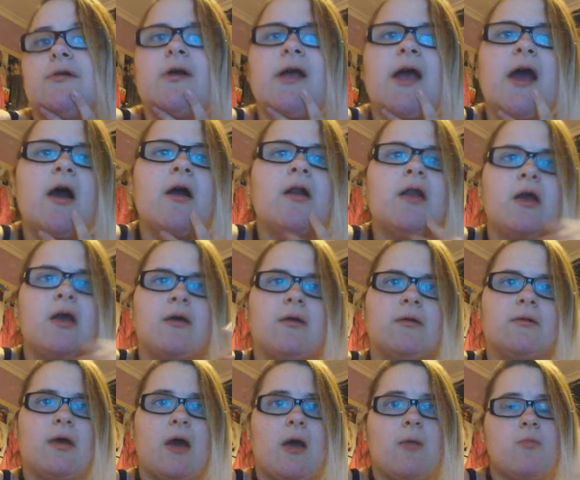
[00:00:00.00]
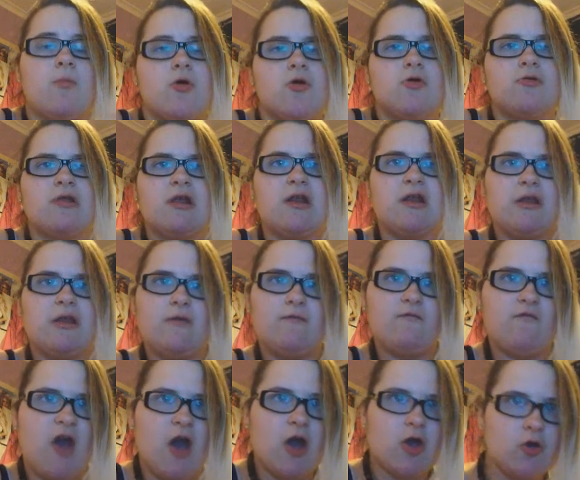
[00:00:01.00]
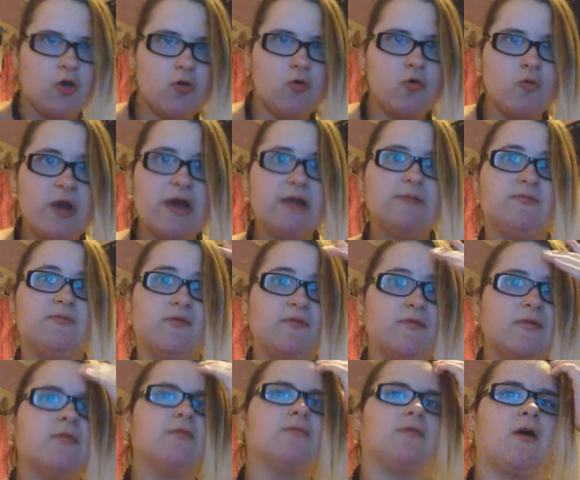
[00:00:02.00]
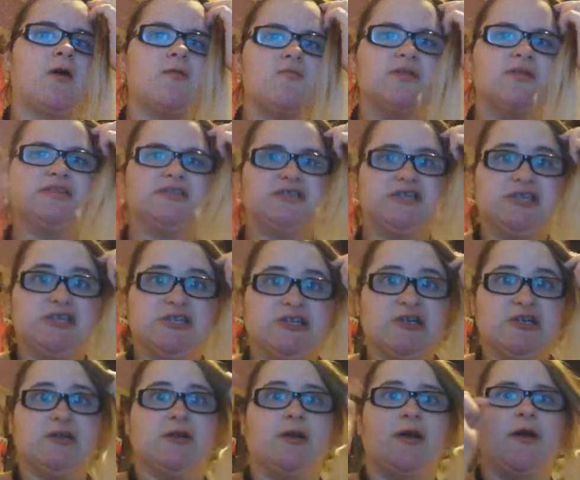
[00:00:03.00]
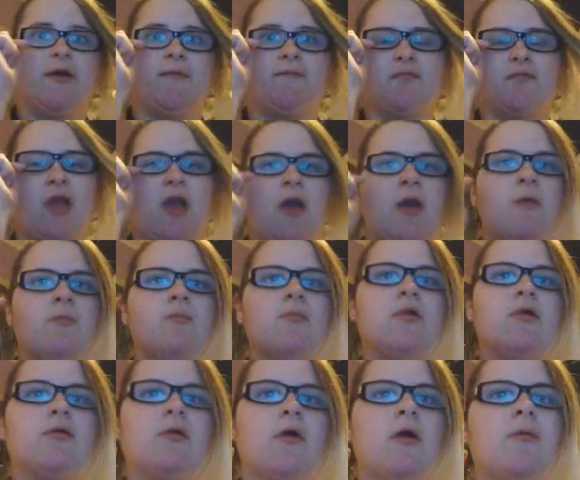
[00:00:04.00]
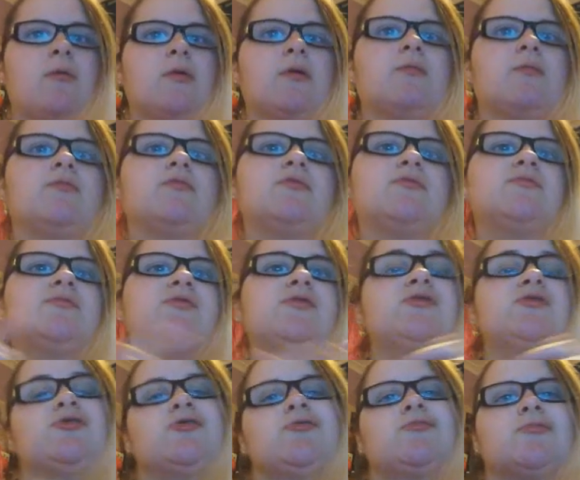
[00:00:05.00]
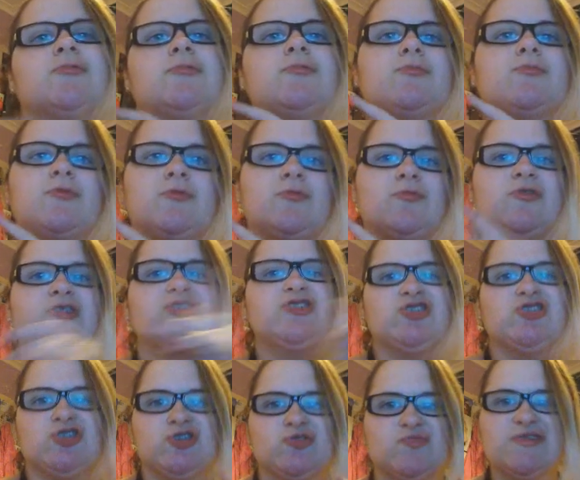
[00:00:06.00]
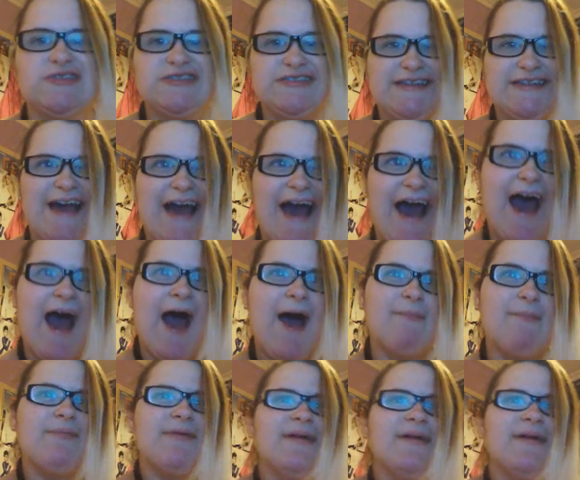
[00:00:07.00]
ground. Come on in, evacuate, feeling dumb as you and Man, I'm a pretty chip on top.